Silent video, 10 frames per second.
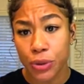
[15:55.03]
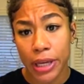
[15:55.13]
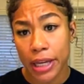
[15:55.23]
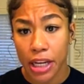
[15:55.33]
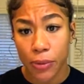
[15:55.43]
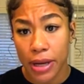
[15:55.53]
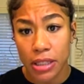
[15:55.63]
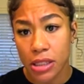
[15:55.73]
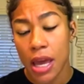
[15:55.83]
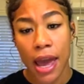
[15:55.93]
again
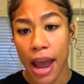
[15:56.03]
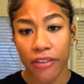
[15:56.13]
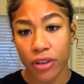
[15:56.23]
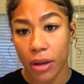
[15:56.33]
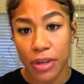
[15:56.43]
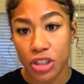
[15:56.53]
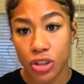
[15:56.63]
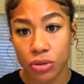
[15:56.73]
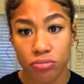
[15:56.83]
anyways after I beat you.